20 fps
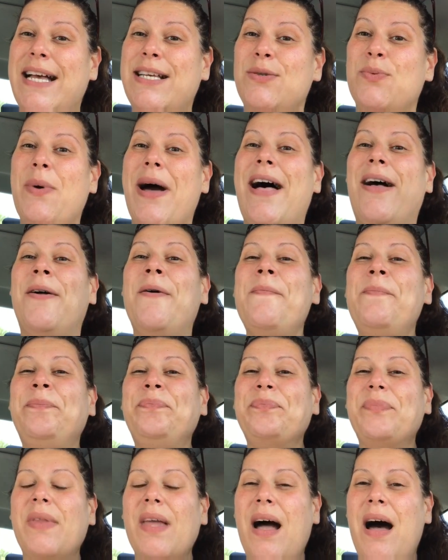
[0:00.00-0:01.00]
as well
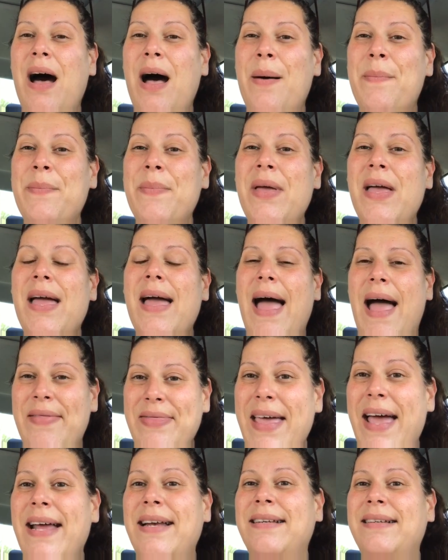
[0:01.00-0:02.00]
um,
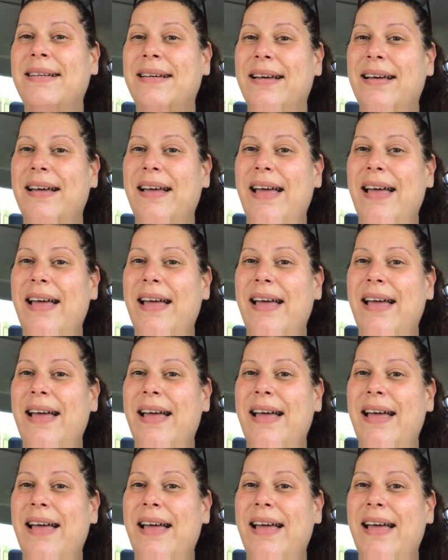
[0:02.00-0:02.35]
and then